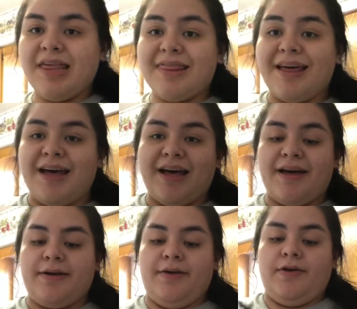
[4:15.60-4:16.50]

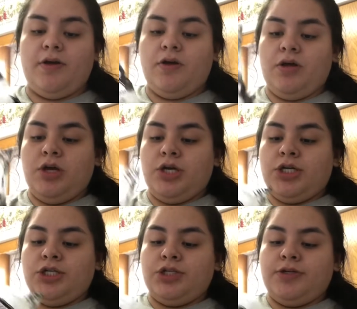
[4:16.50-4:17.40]
the
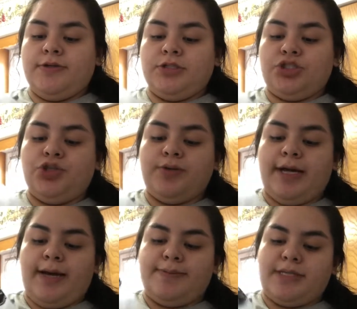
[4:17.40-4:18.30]
2
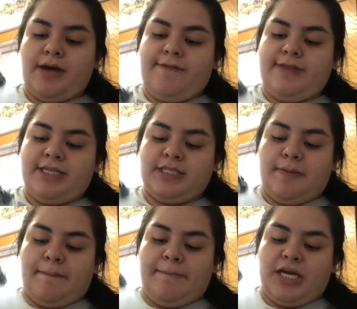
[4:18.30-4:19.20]
cups of this
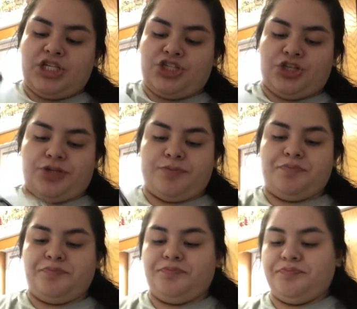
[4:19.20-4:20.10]
mixture.
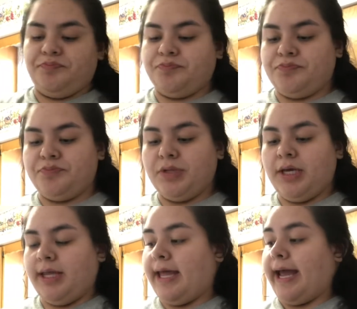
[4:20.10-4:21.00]

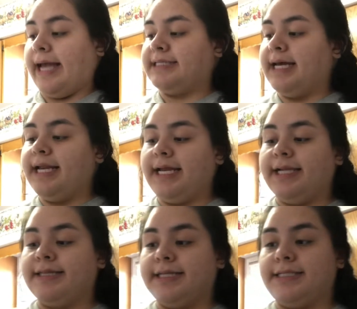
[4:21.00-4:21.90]
And like I
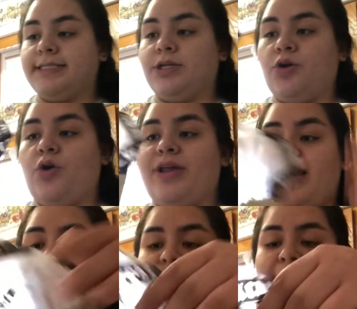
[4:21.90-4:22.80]
said, this is the
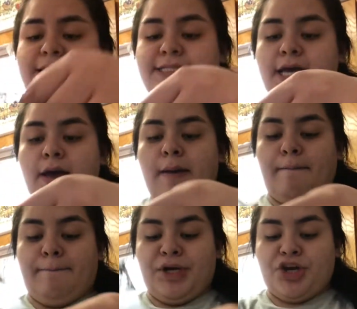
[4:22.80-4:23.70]
Kodiak Cakes
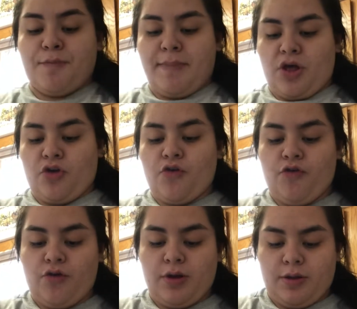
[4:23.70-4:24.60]
buttermilk
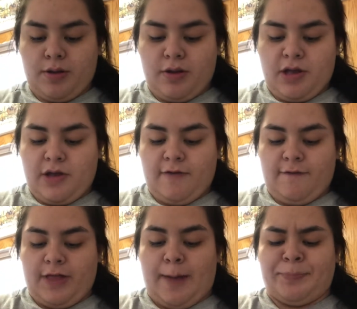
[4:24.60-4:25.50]

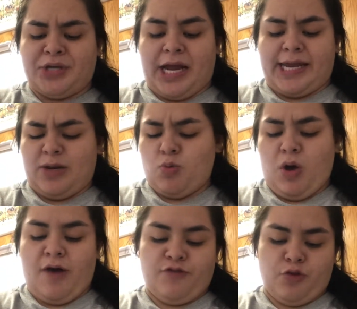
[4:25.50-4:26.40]
flapjack and
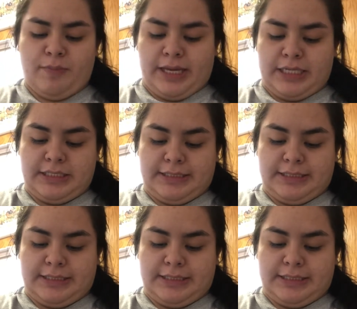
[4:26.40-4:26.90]
waffle mix.